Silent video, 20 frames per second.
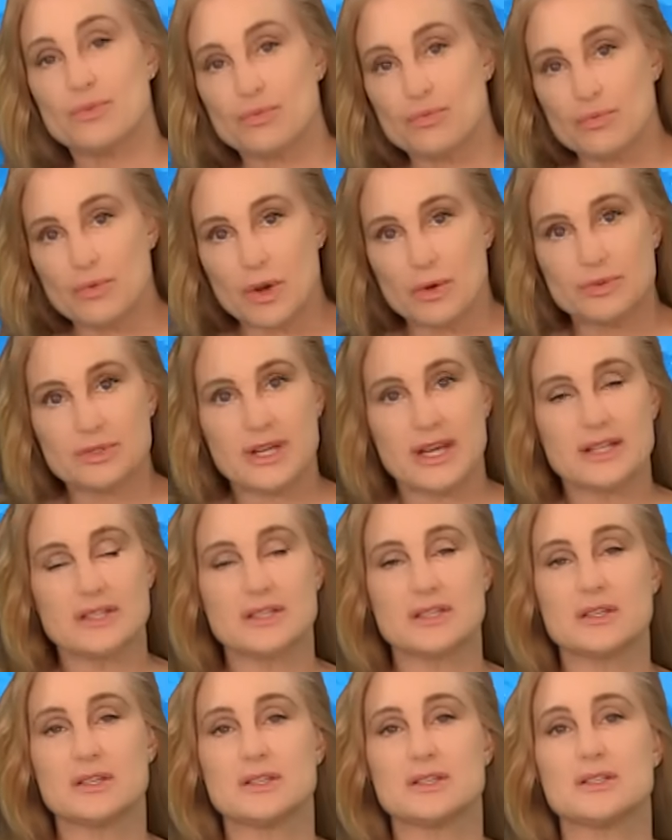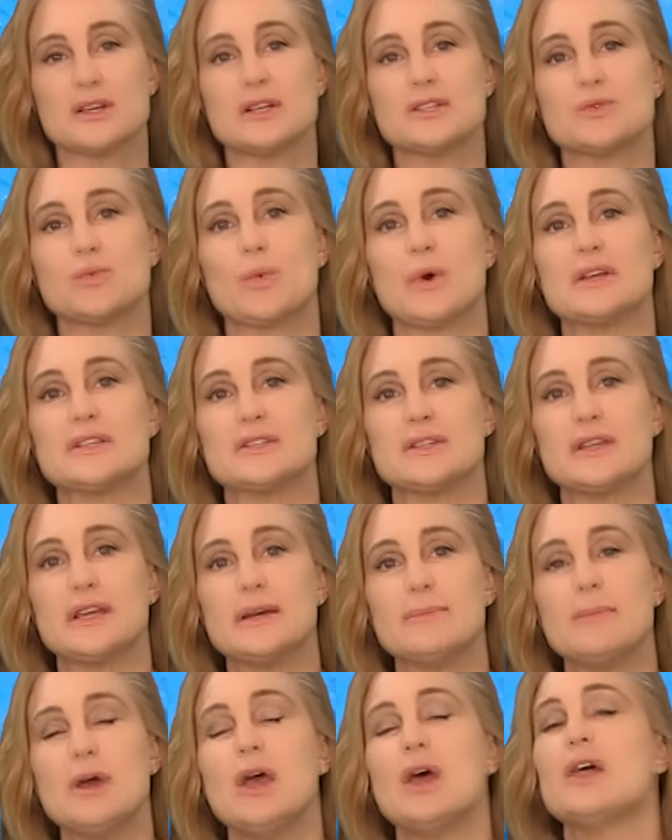it rotates to the sun's west
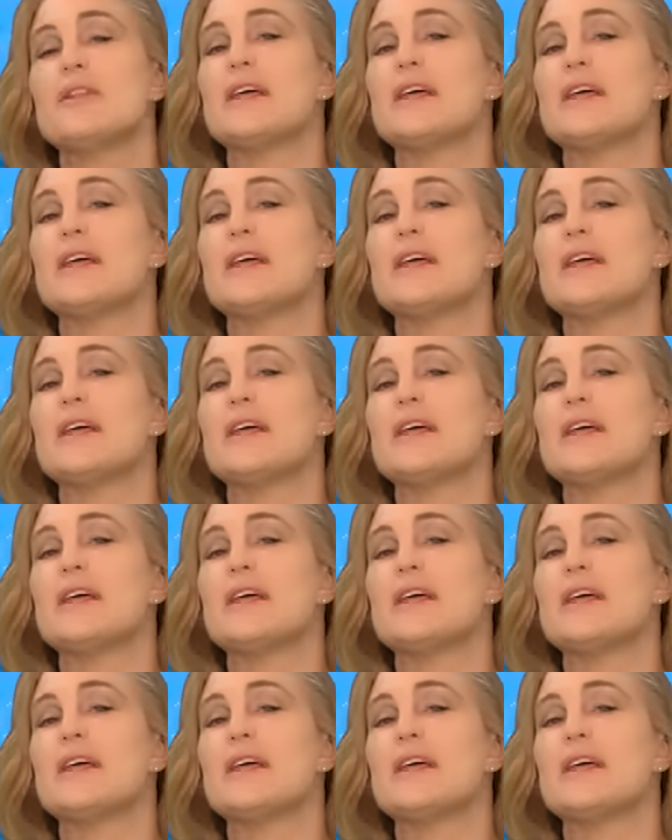limb.